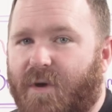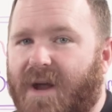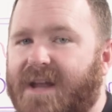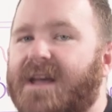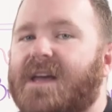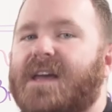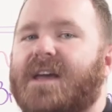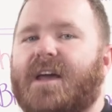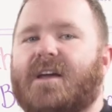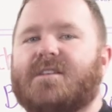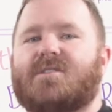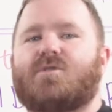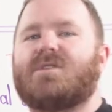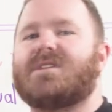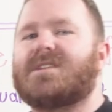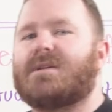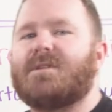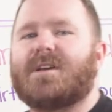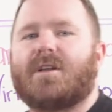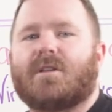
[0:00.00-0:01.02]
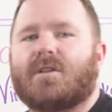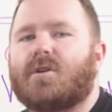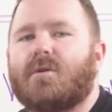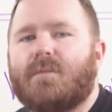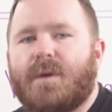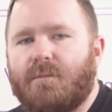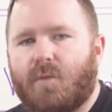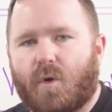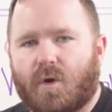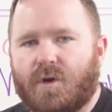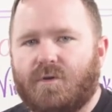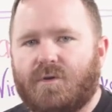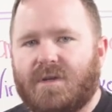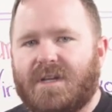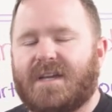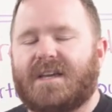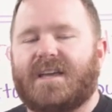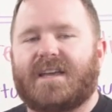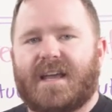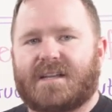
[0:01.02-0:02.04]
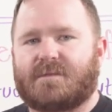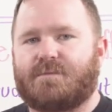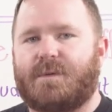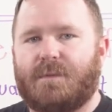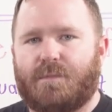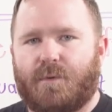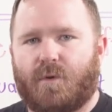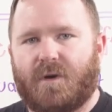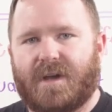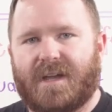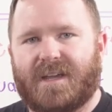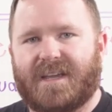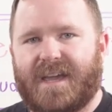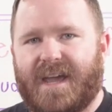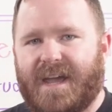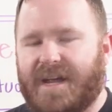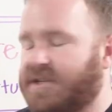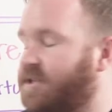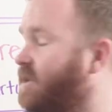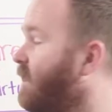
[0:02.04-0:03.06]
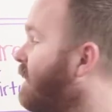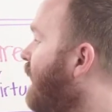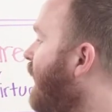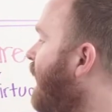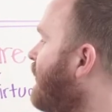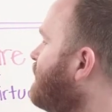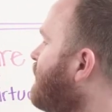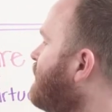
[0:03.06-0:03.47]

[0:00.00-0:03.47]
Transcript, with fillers: right? Yeah, uh, doing something a little bit more unique gets people engaged. And